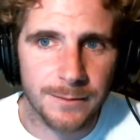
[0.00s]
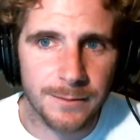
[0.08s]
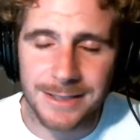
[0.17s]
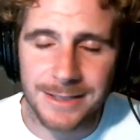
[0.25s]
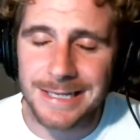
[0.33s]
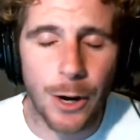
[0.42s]

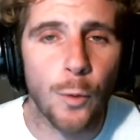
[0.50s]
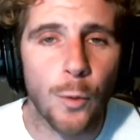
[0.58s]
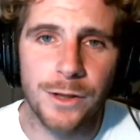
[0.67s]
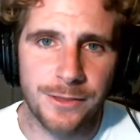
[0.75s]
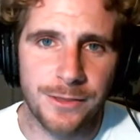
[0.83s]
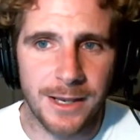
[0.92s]
That's the
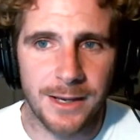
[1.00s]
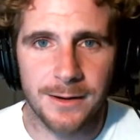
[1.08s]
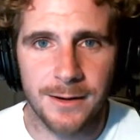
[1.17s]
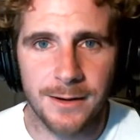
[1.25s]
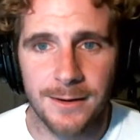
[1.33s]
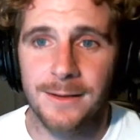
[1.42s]
only thing
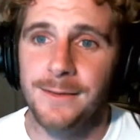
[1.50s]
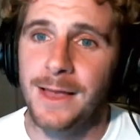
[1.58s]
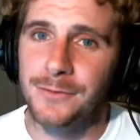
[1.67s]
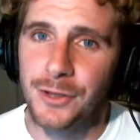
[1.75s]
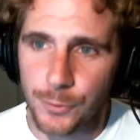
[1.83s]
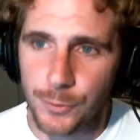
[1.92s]
that
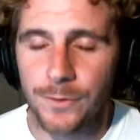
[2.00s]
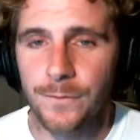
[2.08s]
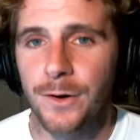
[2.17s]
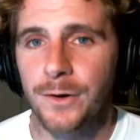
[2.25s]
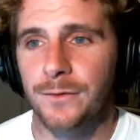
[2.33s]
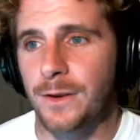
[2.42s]
the
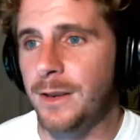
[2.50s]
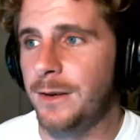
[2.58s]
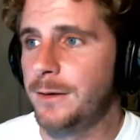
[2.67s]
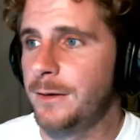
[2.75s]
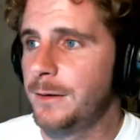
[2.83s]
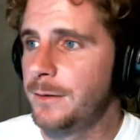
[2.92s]
universe
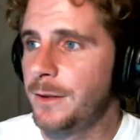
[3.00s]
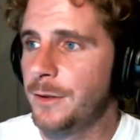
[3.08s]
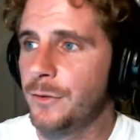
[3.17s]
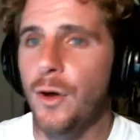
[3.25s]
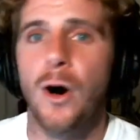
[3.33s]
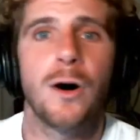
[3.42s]
and the
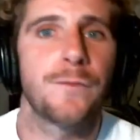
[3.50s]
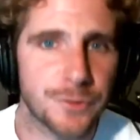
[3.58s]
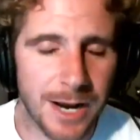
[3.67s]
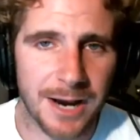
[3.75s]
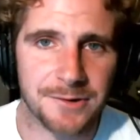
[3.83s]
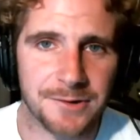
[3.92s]
law of
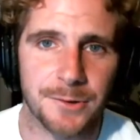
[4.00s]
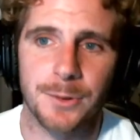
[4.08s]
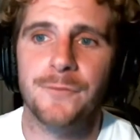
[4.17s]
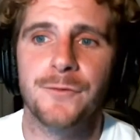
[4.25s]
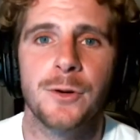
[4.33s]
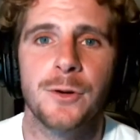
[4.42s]
attraction,
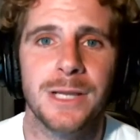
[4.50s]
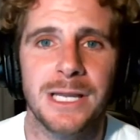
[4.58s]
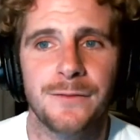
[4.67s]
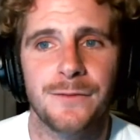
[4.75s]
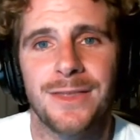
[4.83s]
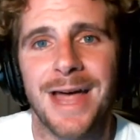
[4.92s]
whatever you
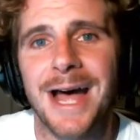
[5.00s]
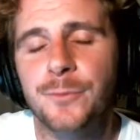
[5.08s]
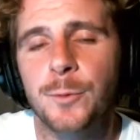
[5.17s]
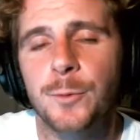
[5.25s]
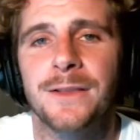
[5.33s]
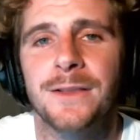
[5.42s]
believe in, that's
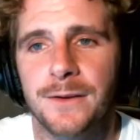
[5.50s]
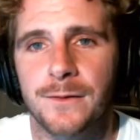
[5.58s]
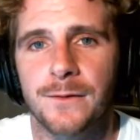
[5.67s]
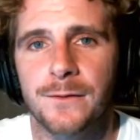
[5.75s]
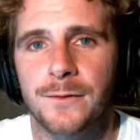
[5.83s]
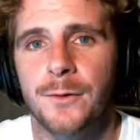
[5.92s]
what it
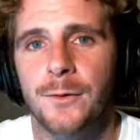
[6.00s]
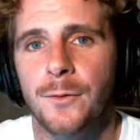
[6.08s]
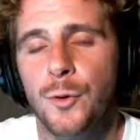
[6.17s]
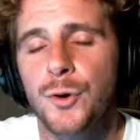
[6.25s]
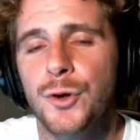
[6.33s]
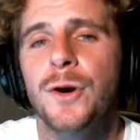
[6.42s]
listens to,
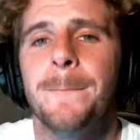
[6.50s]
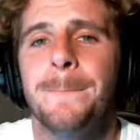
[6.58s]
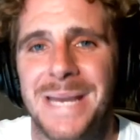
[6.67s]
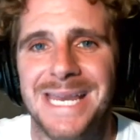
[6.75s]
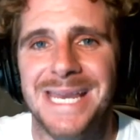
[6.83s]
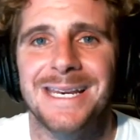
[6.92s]
who you're
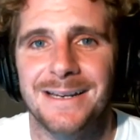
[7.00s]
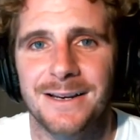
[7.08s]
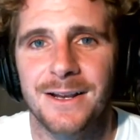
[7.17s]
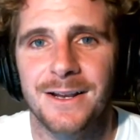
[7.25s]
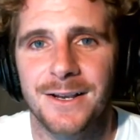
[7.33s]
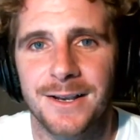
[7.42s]
being,
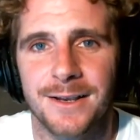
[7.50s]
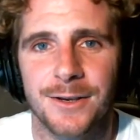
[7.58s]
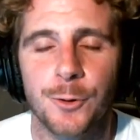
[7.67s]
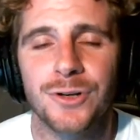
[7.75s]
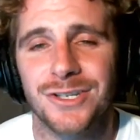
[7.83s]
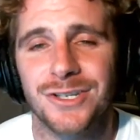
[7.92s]

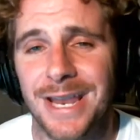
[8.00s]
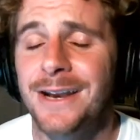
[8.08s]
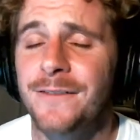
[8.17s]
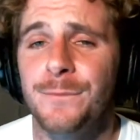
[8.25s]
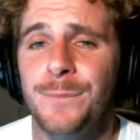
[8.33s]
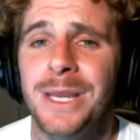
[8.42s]
your state
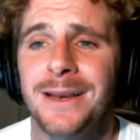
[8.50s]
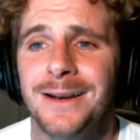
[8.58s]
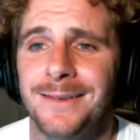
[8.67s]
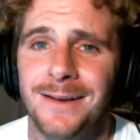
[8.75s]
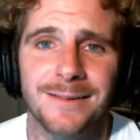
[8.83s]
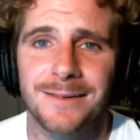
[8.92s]
of being.
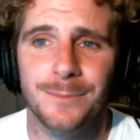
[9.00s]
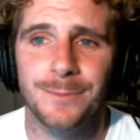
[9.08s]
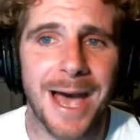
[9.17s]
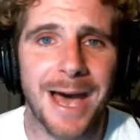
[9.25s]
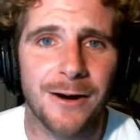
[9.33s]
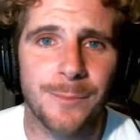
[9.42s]
It doesn't
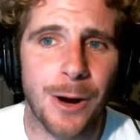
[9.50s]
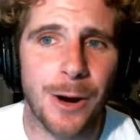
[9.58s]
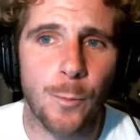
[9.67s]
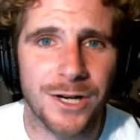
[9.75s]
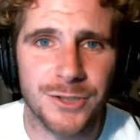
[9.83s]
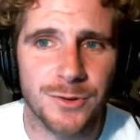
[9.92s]
matter about
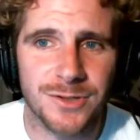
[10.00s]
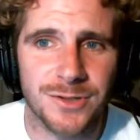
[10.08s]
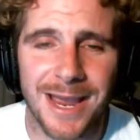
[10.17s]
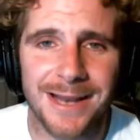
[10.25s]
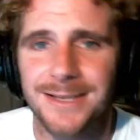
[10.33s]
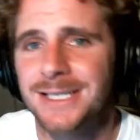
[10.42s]
what you
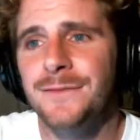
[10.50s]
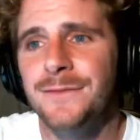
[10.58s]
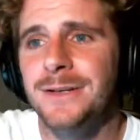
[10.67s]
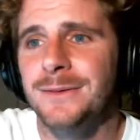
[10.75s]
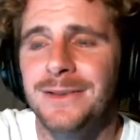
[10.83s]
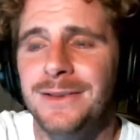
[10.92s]
say, it doesn't
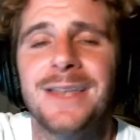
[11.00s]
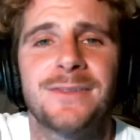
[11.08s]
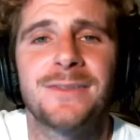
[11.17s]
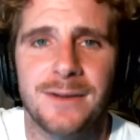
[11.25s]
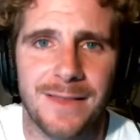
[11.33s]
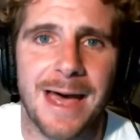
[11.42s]
even listen
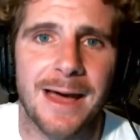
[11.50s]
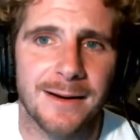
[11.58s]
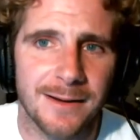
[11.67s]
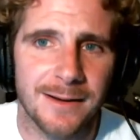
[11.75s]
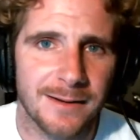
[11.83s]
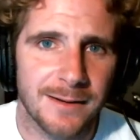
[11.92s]
to that.
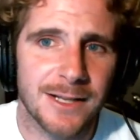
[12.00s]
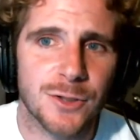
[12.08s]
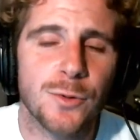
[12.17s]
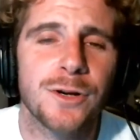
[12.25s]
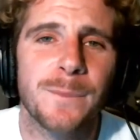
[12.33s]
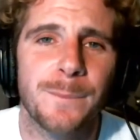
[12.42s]
It's
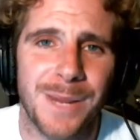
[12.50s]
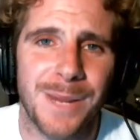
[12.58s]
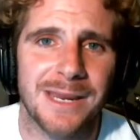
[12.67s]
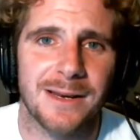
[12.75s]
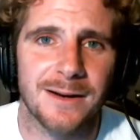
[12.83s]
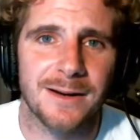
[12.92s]
who you're
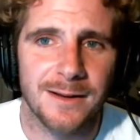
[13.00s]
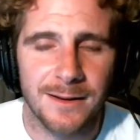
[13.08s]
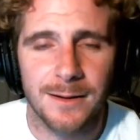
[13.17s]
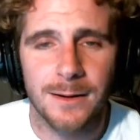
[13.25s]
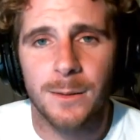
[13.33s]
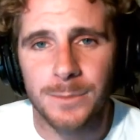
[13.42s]
being.
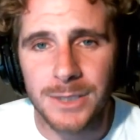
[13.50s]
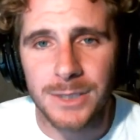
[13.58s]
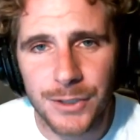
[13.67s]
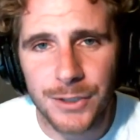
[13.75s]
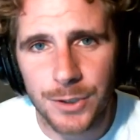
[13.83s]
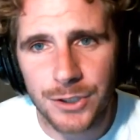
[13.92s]
I'm
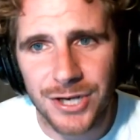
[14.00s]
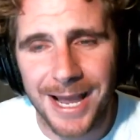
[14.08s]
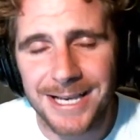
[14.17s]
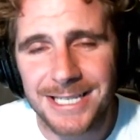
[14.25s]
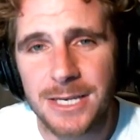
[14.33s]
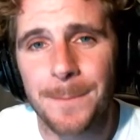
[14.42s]
giving you a
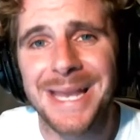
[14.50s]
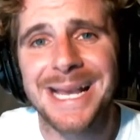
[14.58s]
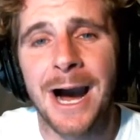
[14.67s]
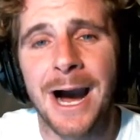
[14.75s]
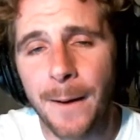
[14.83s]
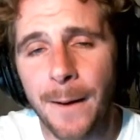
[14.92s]
chance to
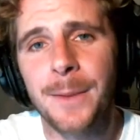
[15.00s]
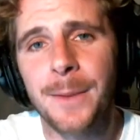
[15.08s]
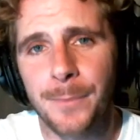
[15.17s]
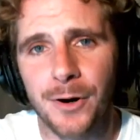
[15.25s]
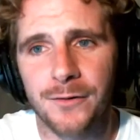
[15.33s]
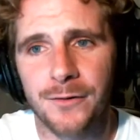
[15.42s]
become the
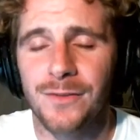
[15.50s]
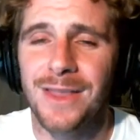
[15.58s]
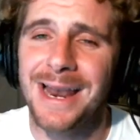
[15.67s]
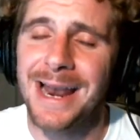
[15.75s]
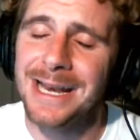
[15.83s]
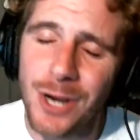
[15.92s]
person
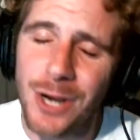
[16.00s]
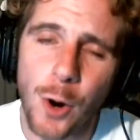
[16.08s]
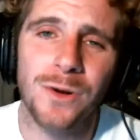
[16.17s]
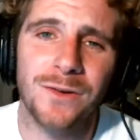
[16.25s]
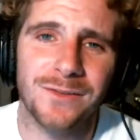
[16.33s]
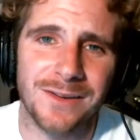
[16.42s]
that I know
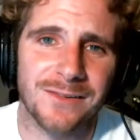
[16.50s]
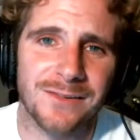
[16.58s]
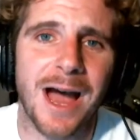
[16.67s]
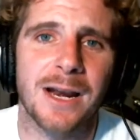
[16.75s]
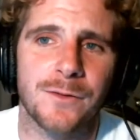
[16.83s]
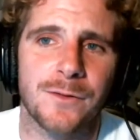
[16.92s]
is
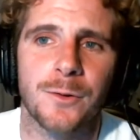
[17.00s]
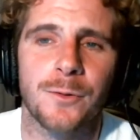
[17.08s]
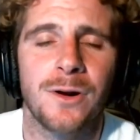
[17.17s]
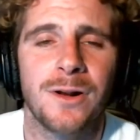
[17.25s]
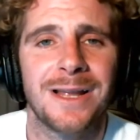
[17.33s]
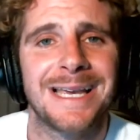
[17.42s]
inside of
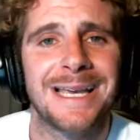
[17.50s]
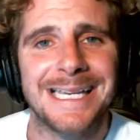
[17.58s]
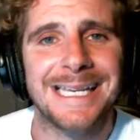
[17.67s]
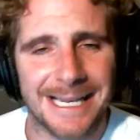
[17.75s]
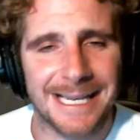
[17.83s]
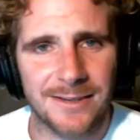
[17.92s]
you.
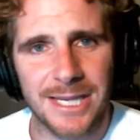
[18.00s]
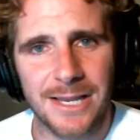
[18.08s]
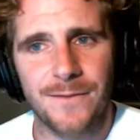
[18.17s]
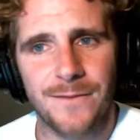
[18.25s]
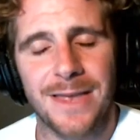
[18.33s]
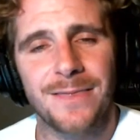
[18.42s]
Get to the
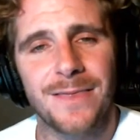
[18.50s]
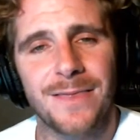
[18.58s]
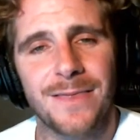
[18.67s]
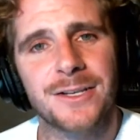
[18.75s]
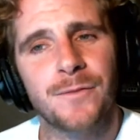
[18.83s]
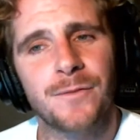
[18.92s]
event.
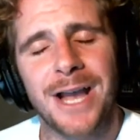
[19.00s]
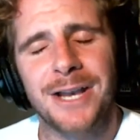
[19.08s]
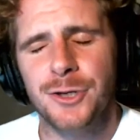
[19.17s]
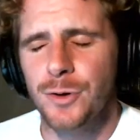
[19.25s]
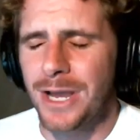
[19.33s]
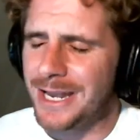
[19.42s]
Let us
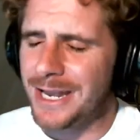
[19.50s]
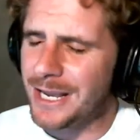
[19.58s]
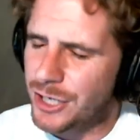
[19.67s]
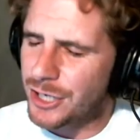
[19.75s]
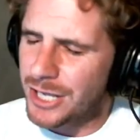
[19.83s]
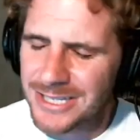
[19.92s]
provide you an
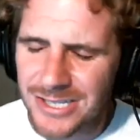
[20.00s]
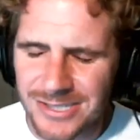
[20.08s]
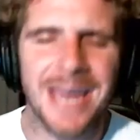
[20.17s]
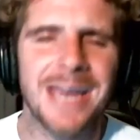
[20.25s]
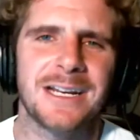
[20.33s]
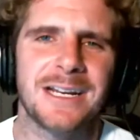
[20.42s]

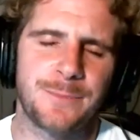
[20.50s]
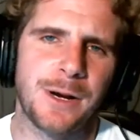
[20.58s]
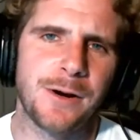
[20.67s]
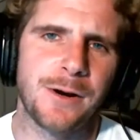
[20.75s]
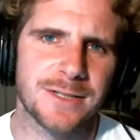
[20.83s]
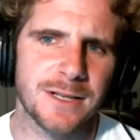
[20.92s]
insane
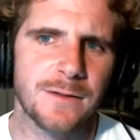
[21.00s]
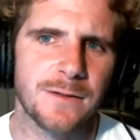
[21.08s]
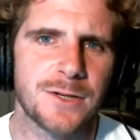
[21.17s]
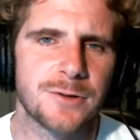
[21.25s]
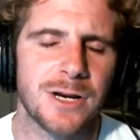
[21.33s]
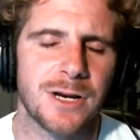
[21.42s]
experience of the
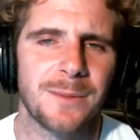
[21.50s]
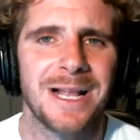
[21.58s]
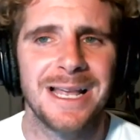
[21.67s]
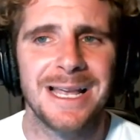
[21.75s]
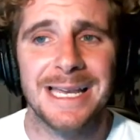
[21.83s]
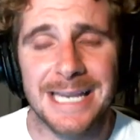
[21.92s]
dream
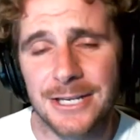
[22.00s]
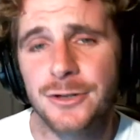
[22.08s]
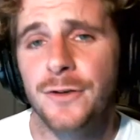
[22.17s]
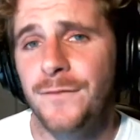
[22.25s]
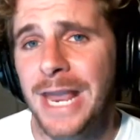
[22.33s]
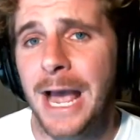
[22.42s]
Get
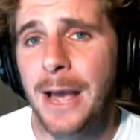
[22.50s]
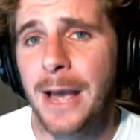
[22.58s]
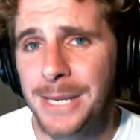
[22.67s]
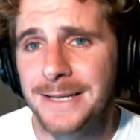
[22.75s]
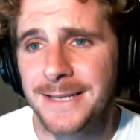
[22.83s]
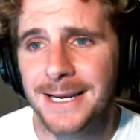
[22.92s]
your
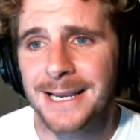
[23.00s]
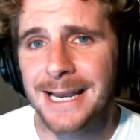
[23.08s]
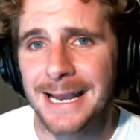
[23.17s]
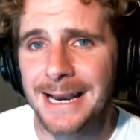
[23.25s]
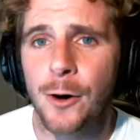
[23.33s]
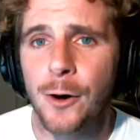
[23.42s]
VIP
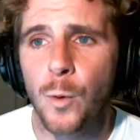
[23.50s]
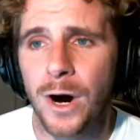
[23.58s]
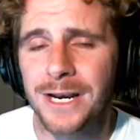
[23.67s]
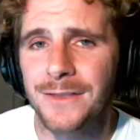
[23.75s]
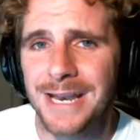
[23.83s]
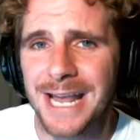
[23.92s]
ticket, hit
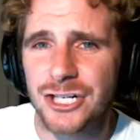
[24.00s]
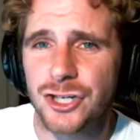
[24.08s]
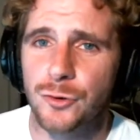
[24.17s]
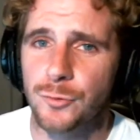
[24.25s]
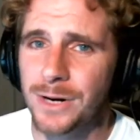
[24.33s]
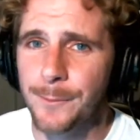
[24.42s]
L1 in the
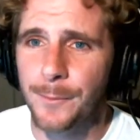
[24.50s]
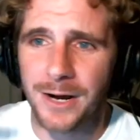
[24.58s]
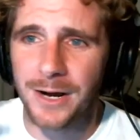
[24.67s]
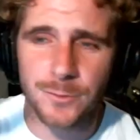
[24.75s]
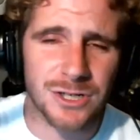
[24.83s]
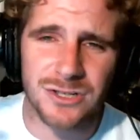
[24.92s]
next three
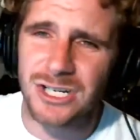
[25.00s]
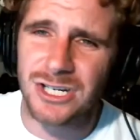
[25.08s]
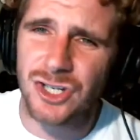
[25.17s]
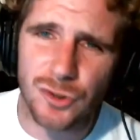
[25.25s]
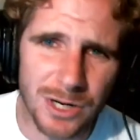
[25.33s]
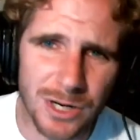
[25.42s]
months, which is
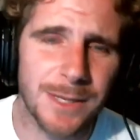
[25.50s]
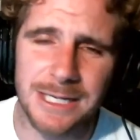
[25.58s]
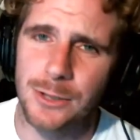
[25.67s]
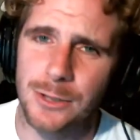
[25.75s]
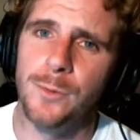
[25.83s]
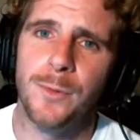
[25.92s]

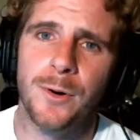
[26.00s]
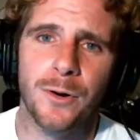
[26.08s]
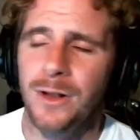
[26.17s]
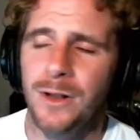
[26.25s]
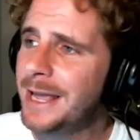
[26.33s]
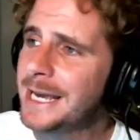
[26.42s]
extremely
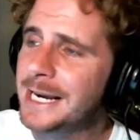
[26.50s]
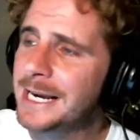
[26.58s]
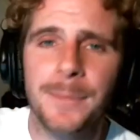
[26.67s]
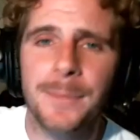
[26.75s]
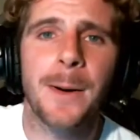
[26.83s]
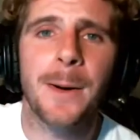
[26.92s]
doable.
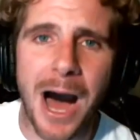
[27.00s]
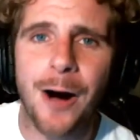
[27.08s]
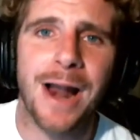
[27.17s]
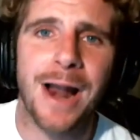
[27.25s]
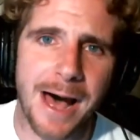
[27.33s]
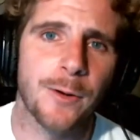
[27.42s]
Come to
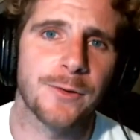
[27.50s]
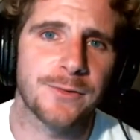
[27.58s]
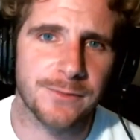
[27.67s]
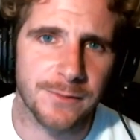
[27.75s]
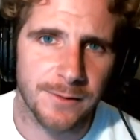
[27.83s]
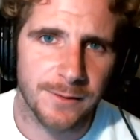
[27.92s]
our
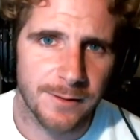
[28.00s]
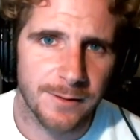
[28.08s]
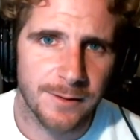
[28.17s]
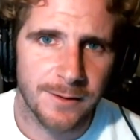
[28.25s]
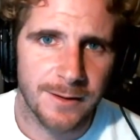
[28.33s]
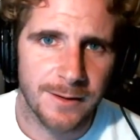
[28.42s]
house
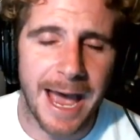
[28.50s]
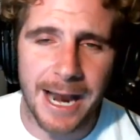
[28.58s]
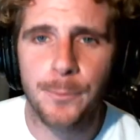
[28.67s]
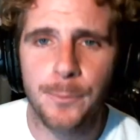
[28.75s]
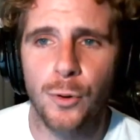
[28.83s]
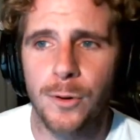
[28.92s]
at
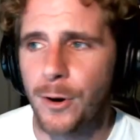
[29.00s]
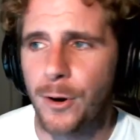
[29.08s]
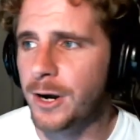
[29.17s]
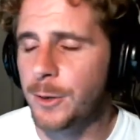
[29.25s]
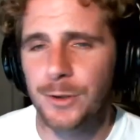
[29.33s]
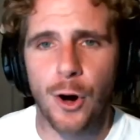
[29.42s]
a pool
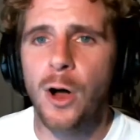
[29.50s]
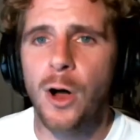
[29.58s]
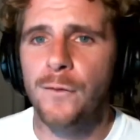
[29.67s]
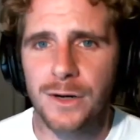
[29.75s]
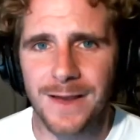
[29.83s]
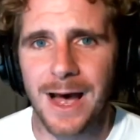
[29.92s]
party with all
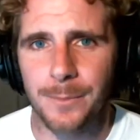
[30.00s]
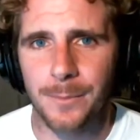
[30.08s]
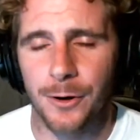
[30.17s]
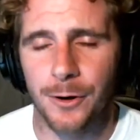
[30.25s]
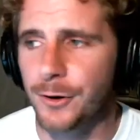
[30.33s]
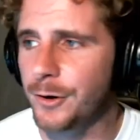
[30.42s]
of our top
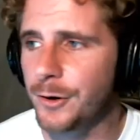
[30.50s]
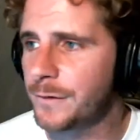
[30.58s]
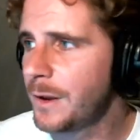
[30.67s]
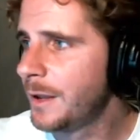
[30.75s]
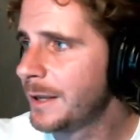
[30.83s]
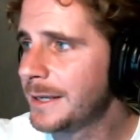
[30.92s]

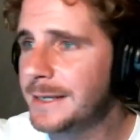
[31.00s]
earners.